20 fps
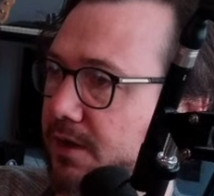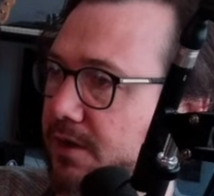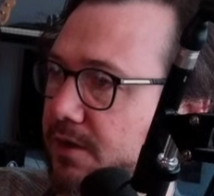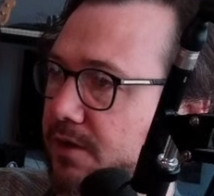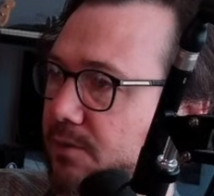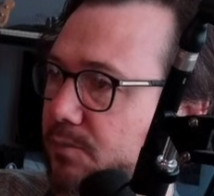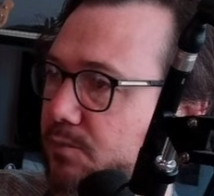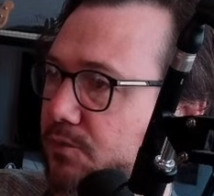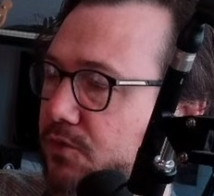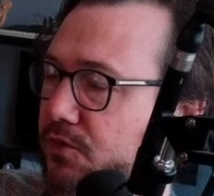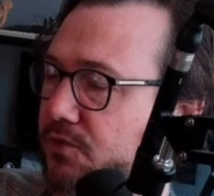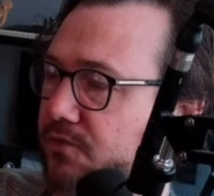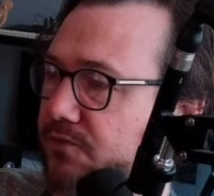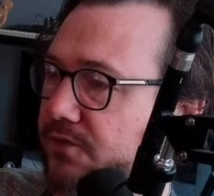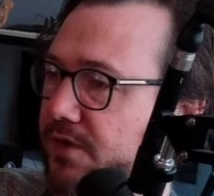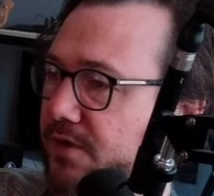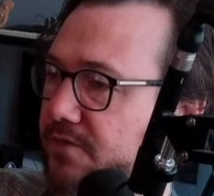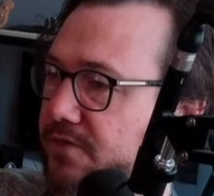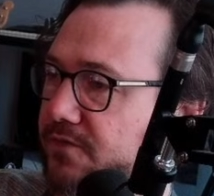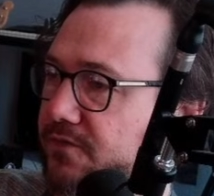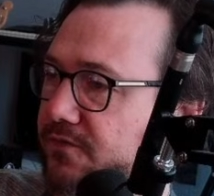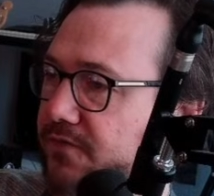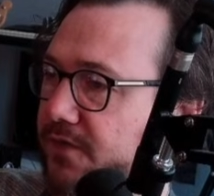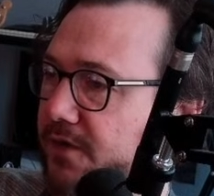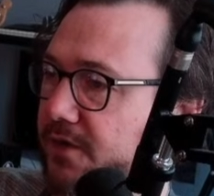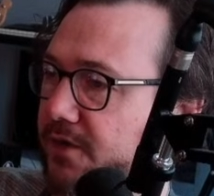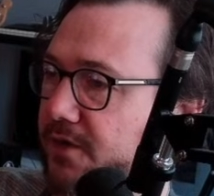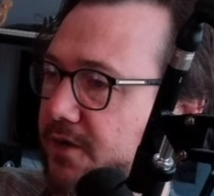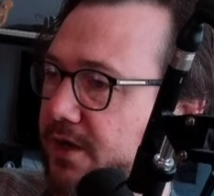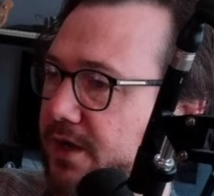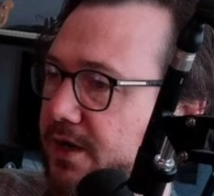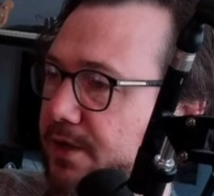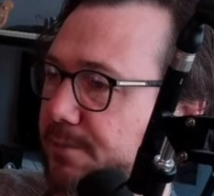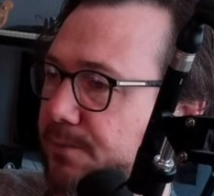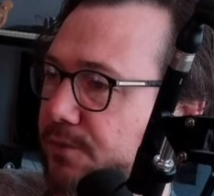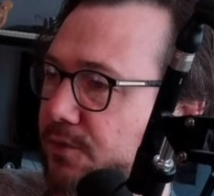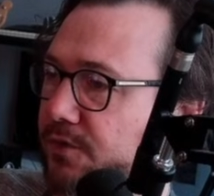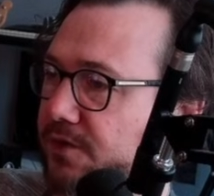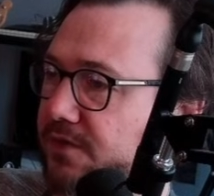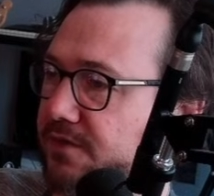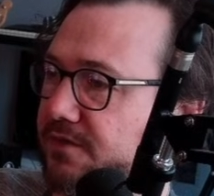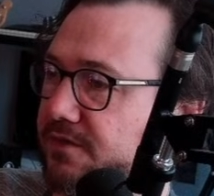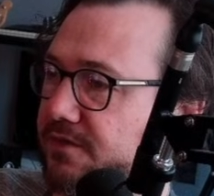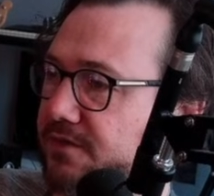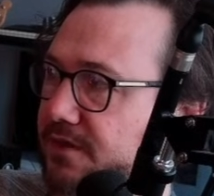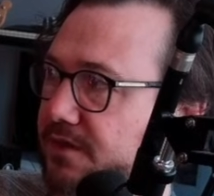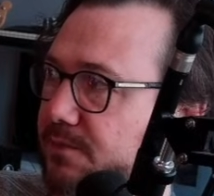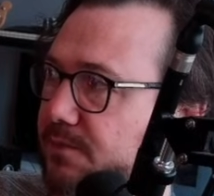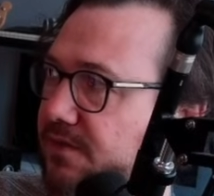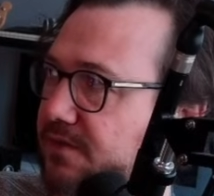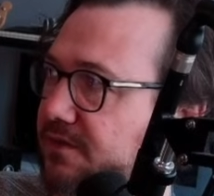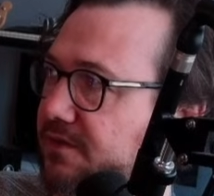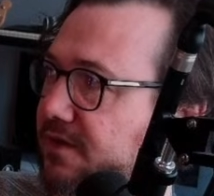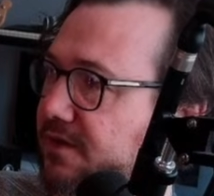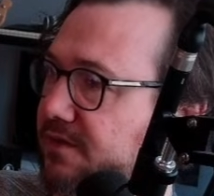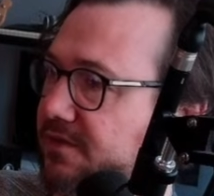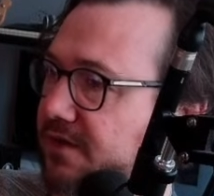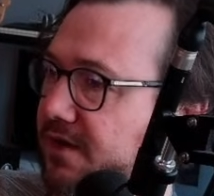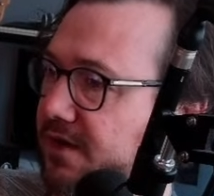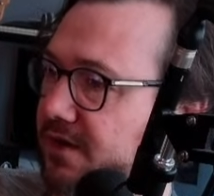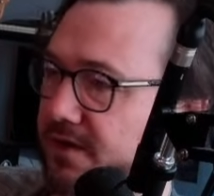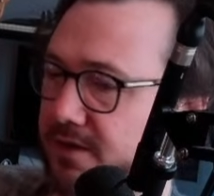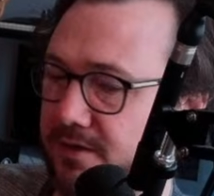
move very far and it poisons enemies that attack it.